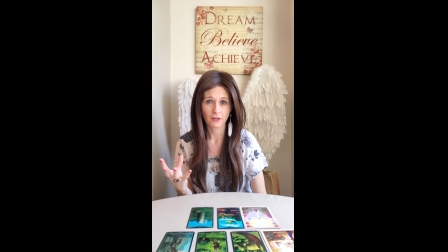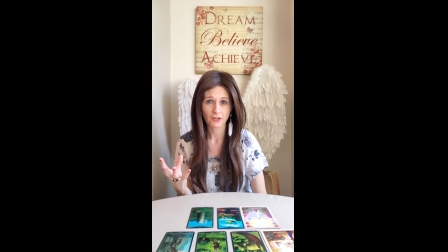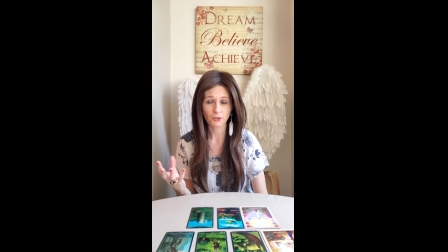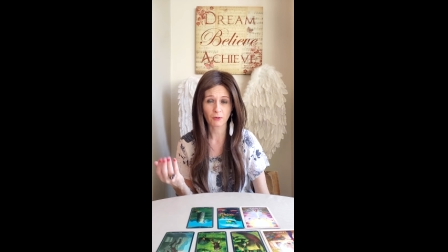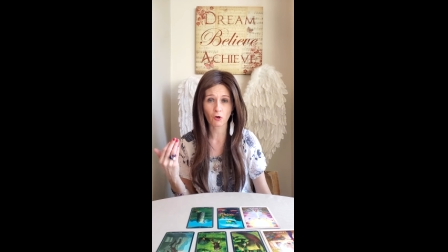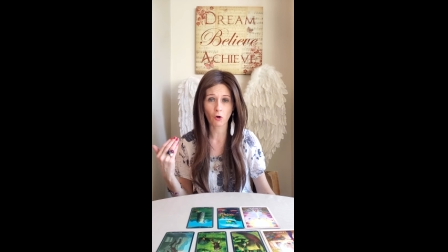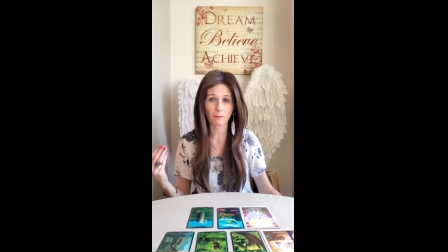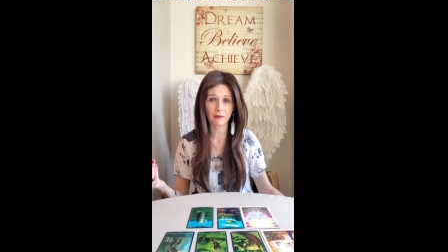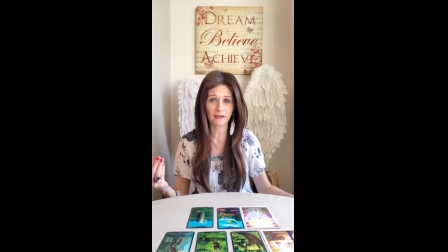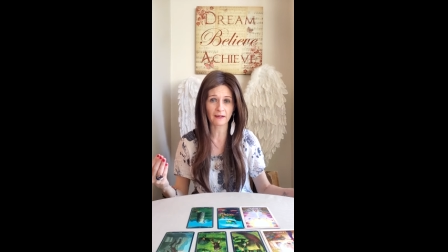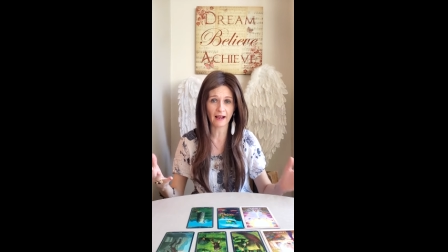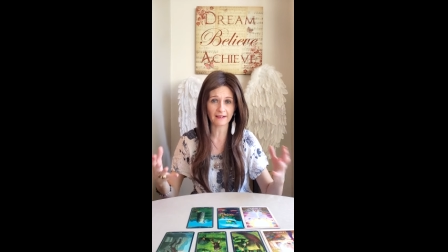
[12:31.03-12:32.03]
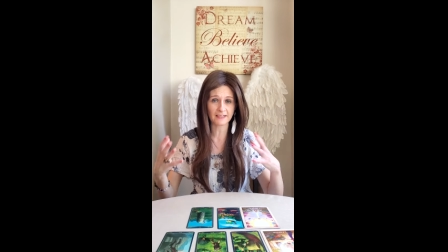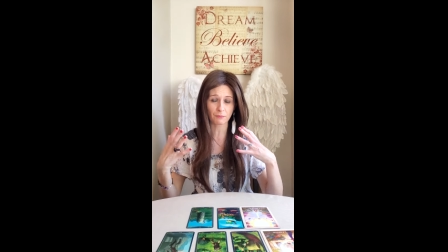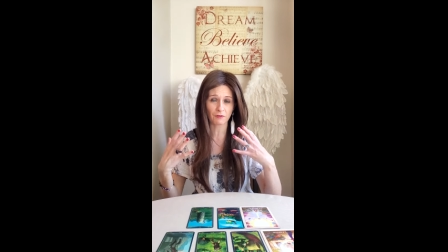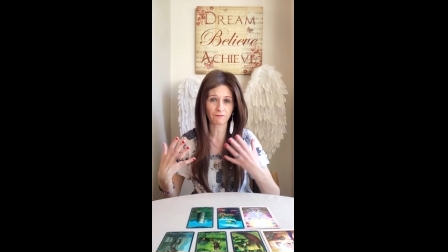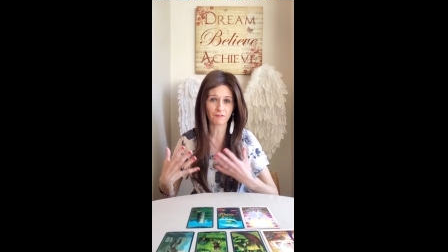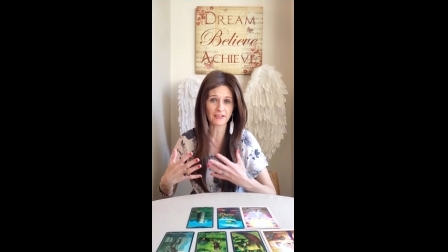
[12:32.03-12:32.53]
So it could be connected
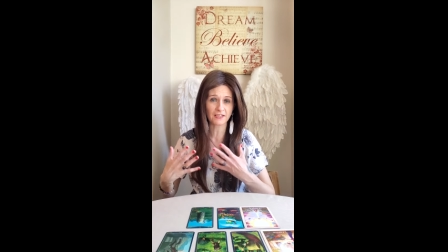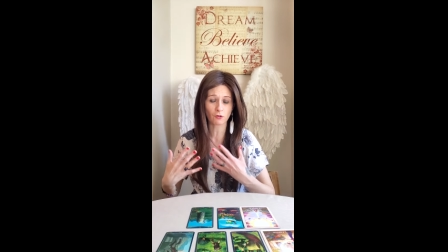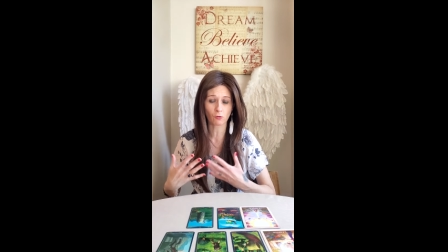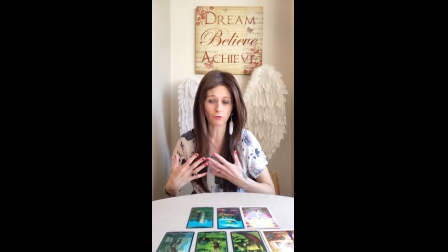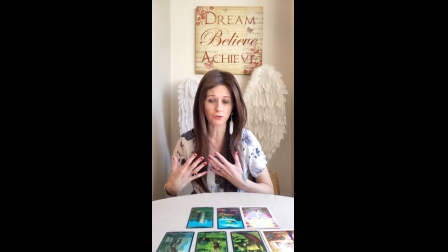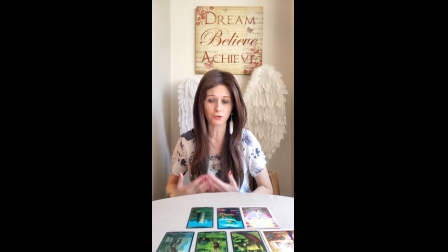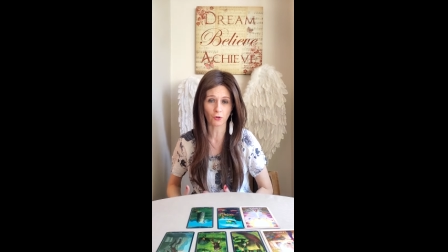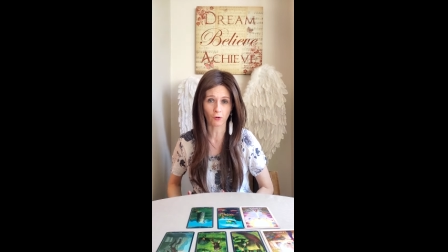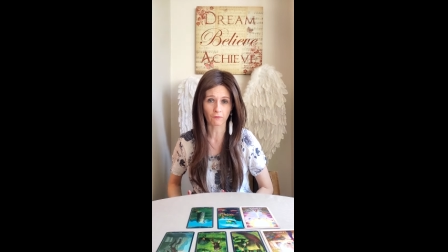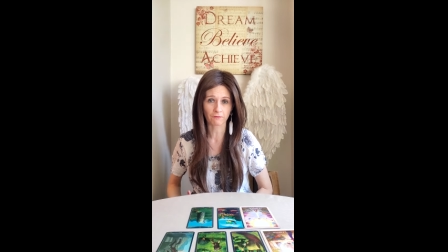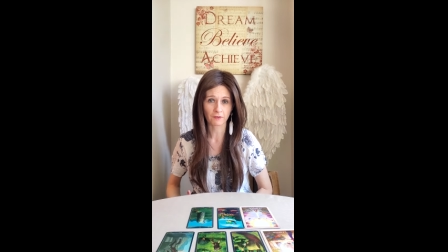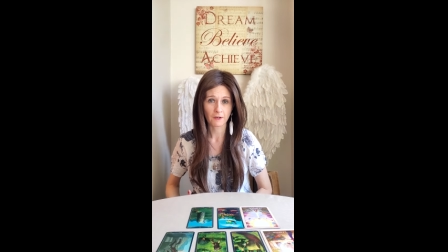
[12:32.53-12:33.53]
with physical stuff,